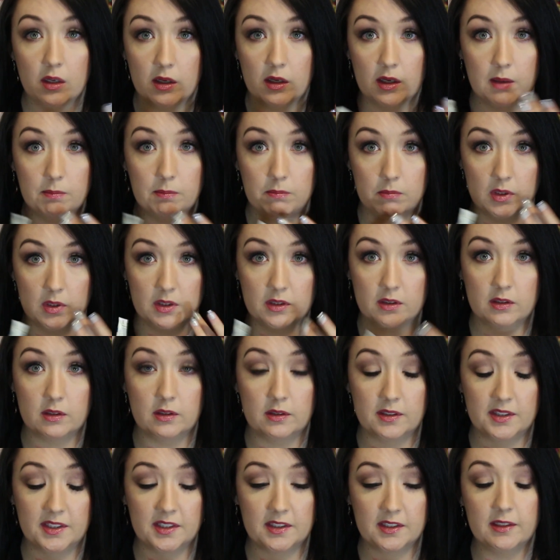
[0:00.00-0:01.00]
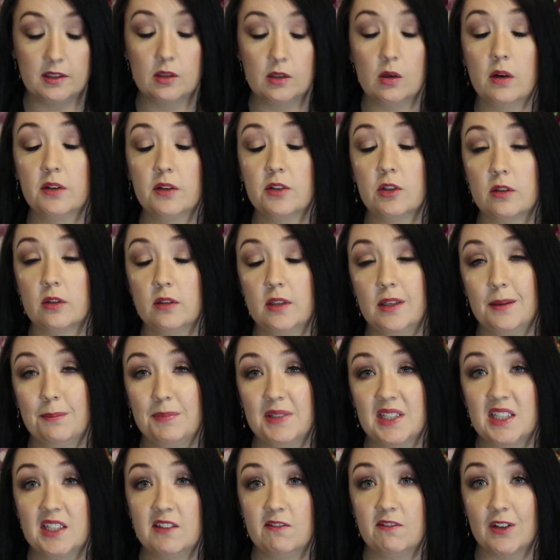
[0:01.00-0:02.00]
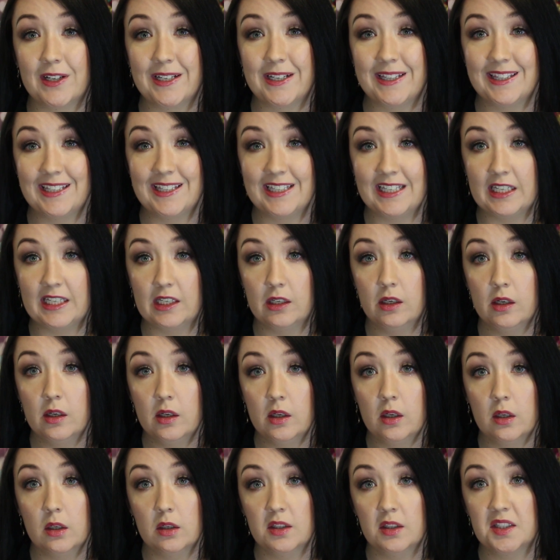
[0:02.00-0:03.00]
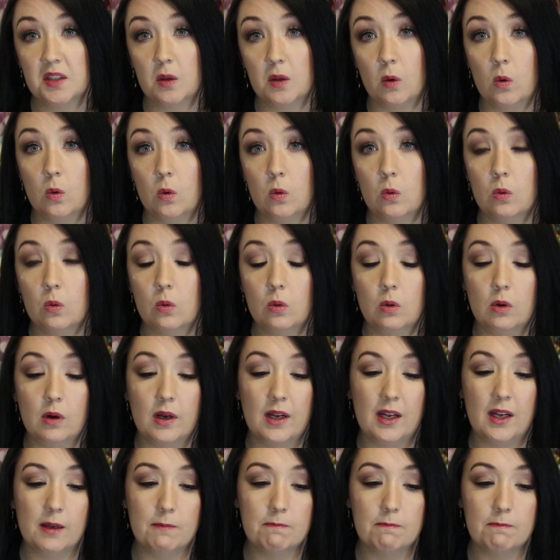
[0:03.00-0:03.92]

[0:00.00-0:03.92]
The skin on your lips is very thin, so